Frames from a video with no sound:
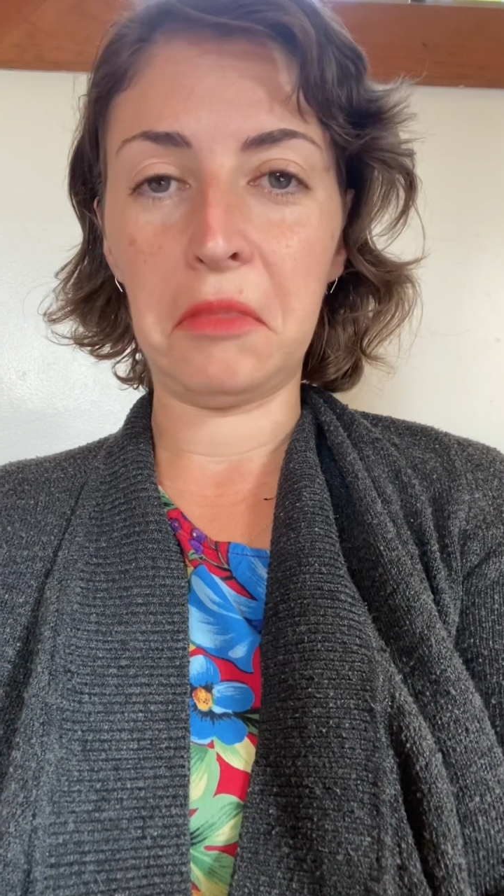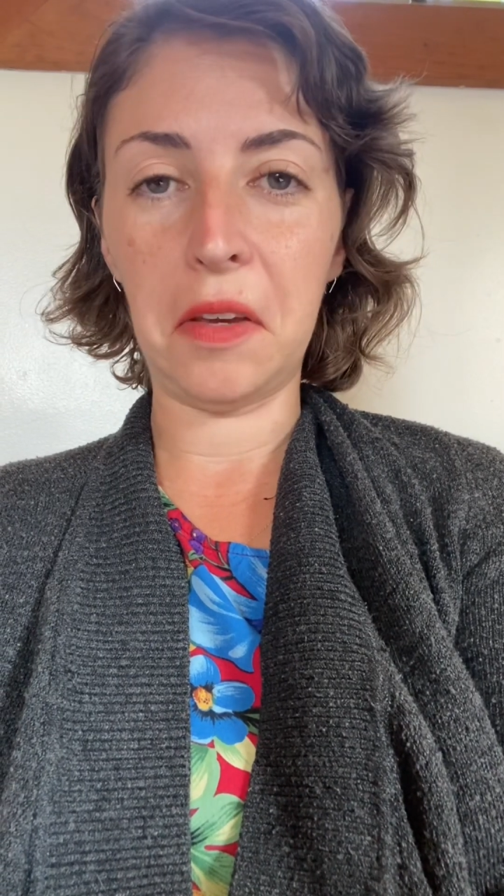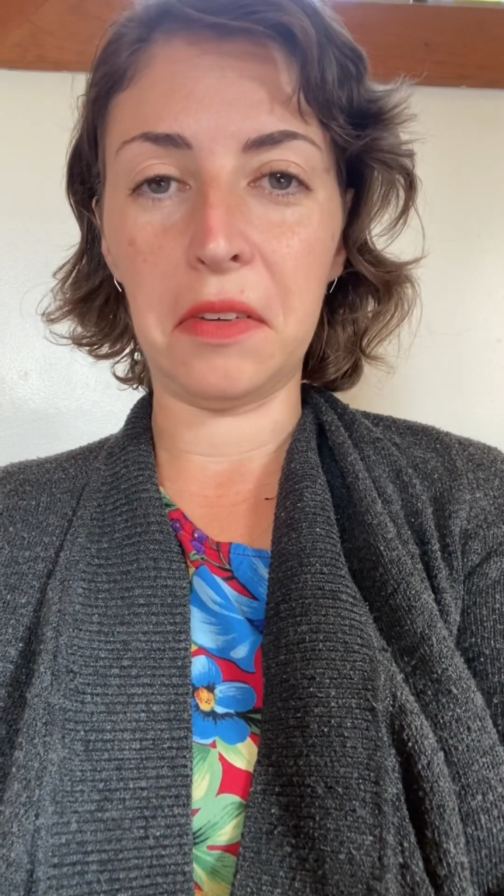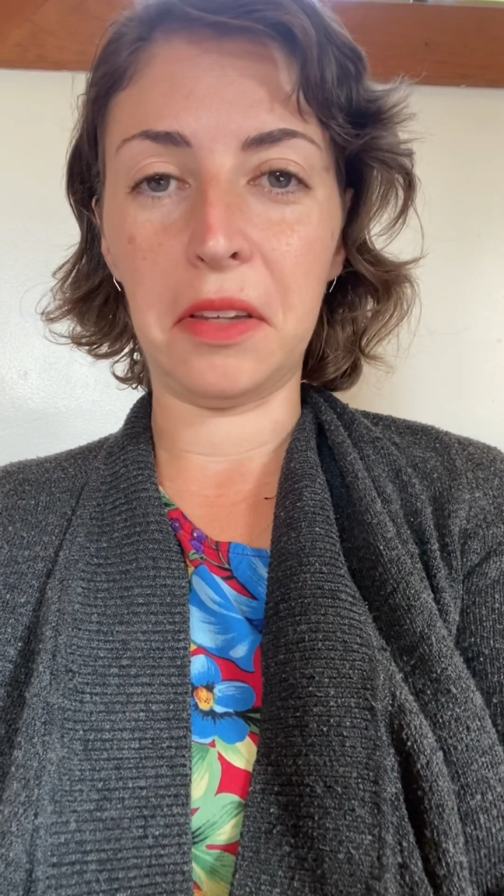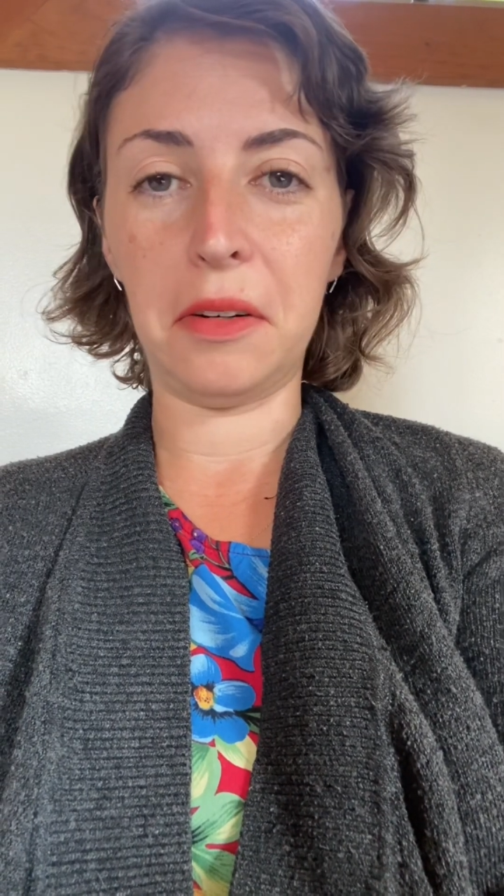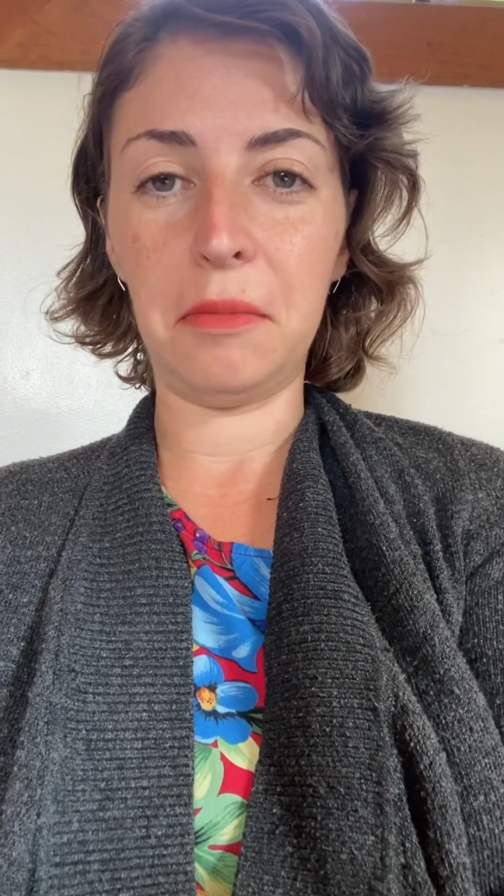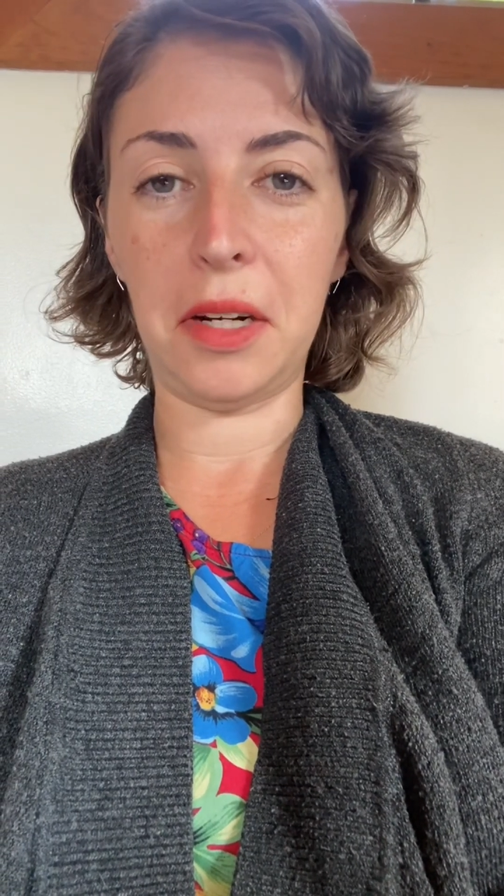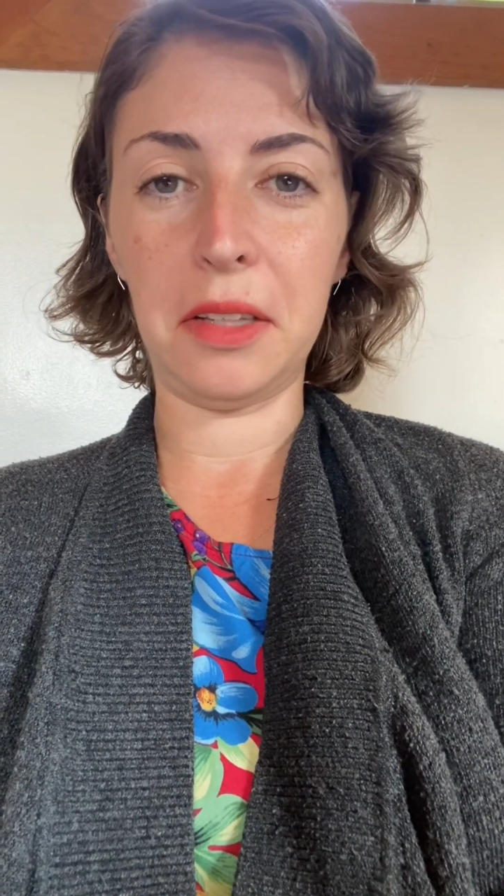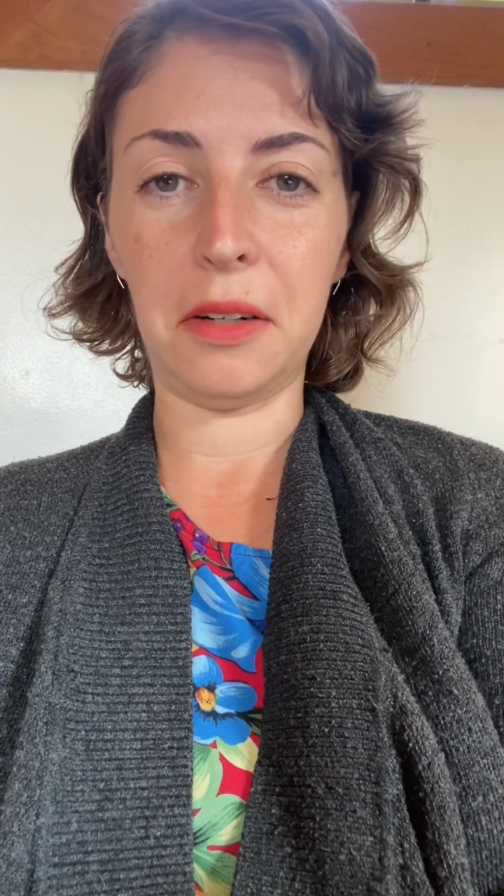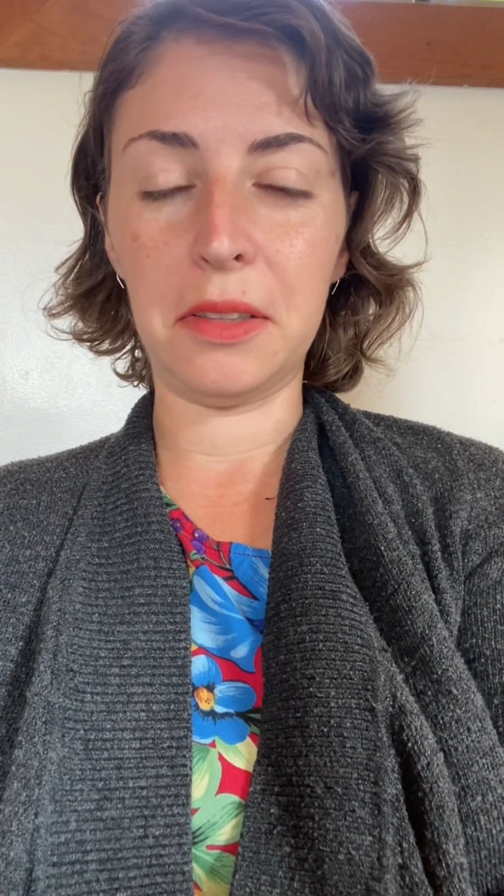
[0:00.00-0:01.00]
even though
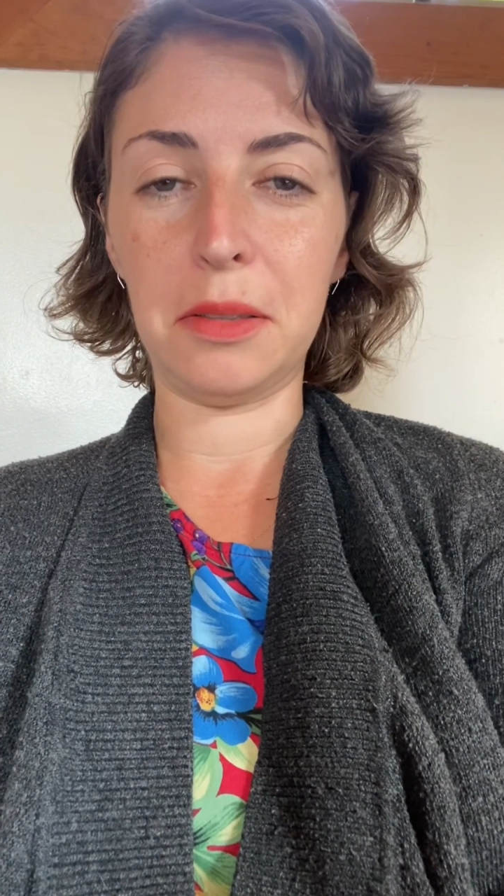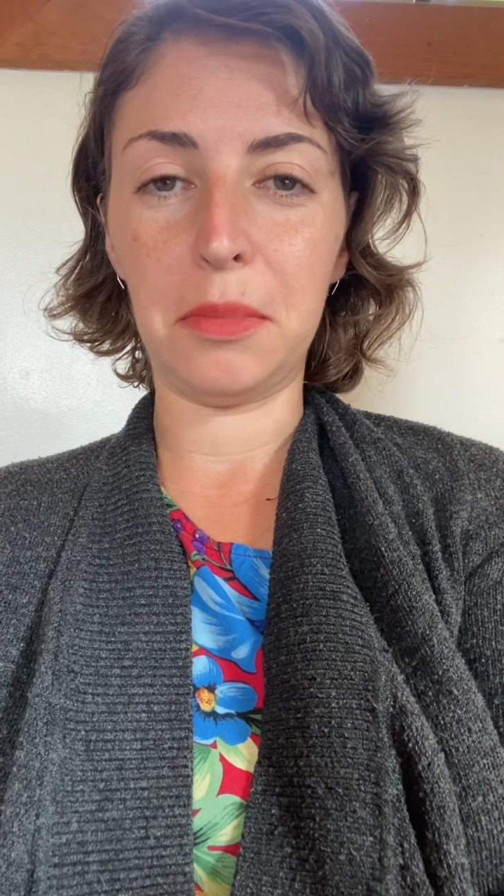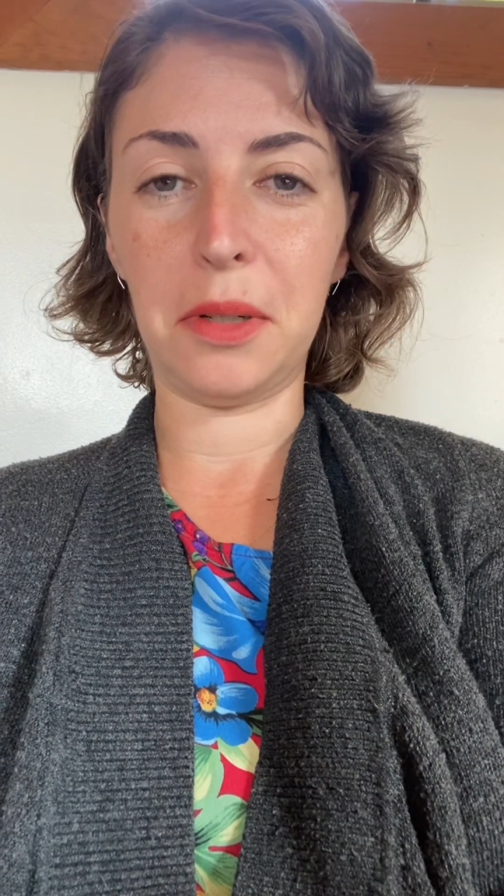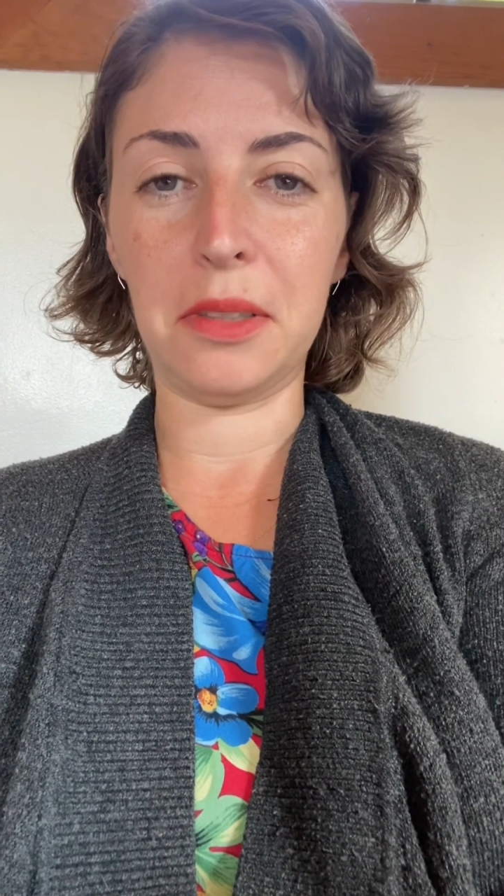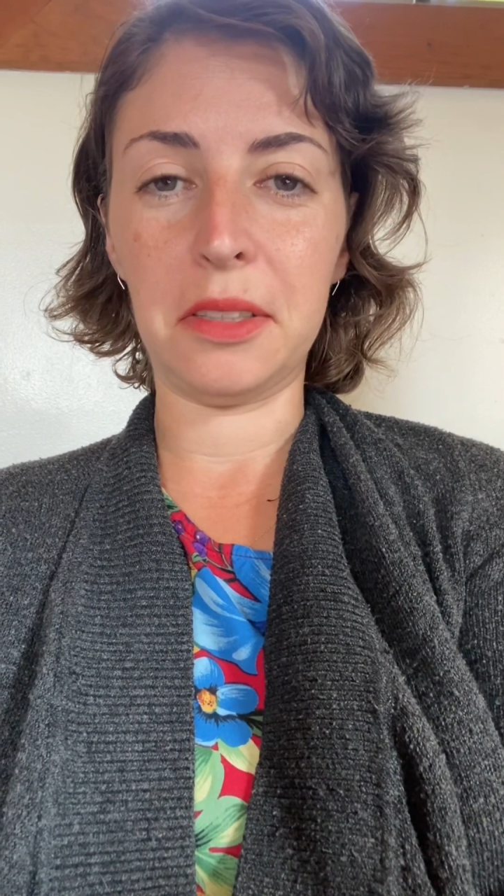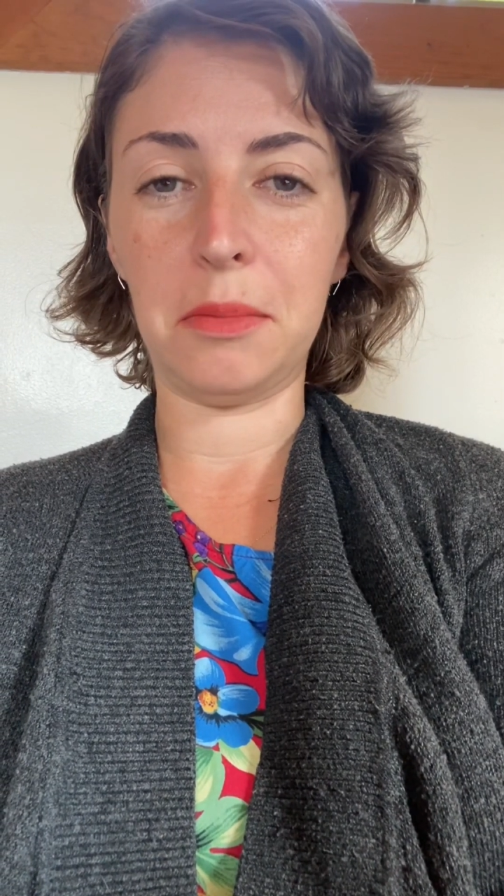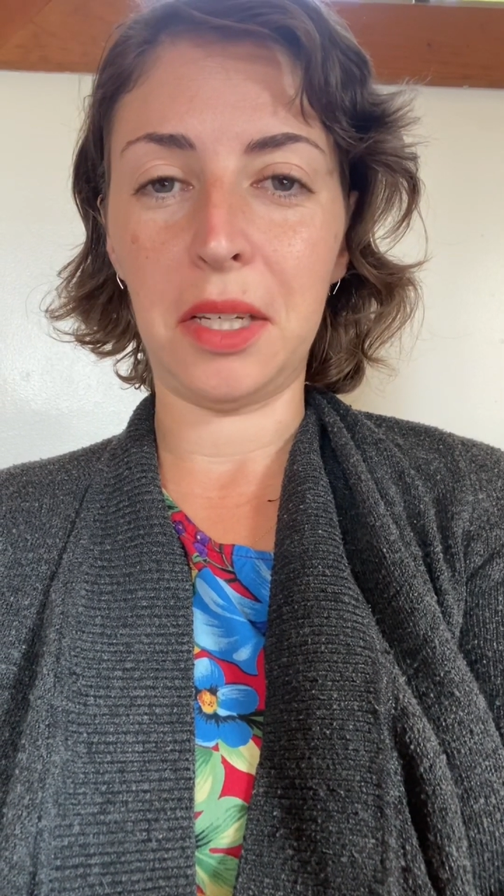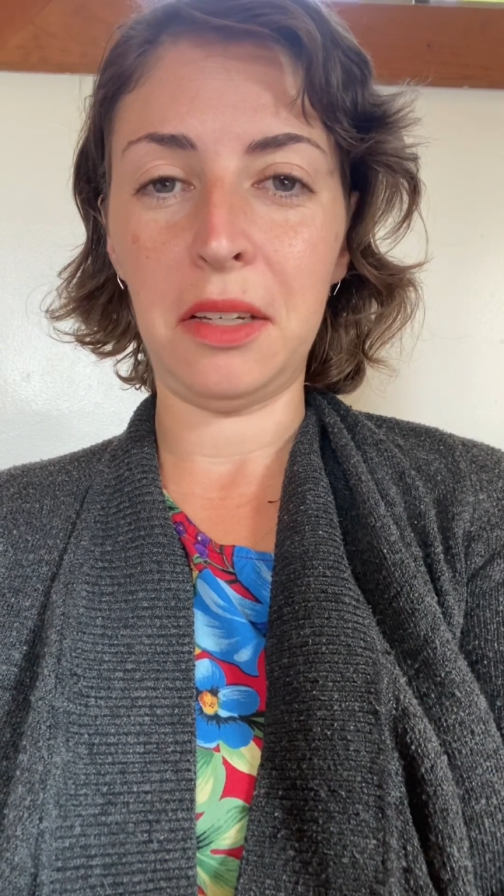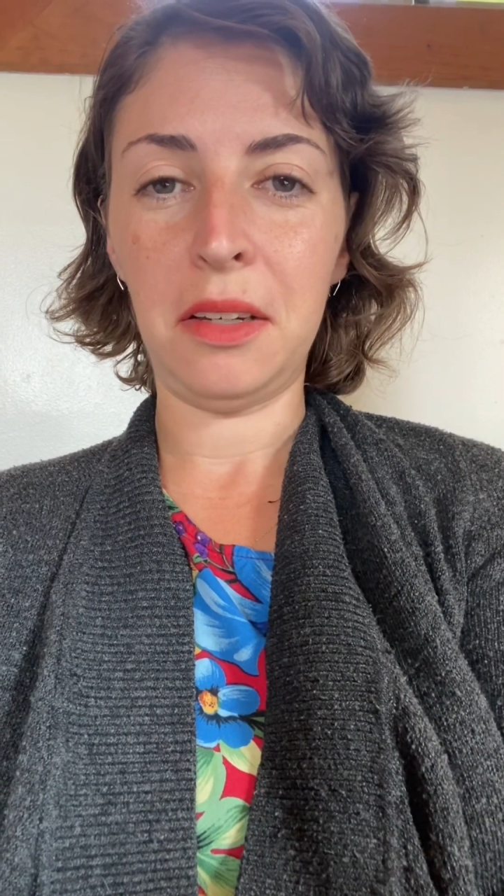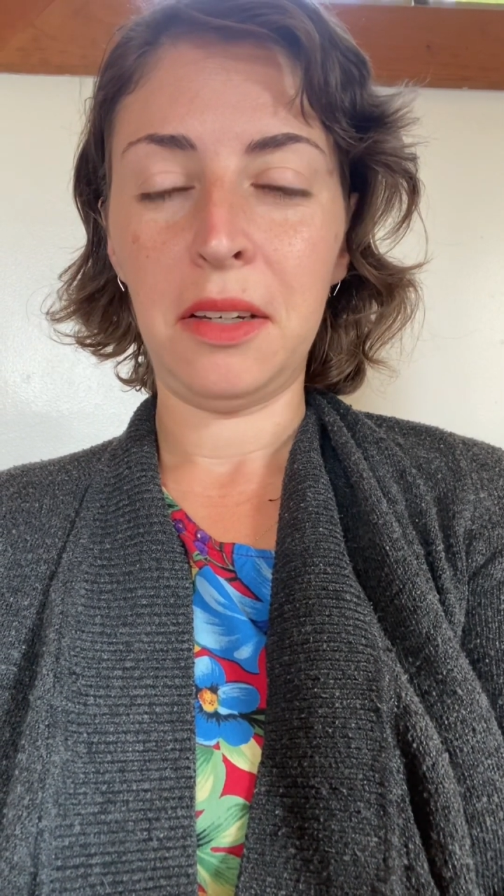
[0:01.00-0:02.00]
I know it's important to me.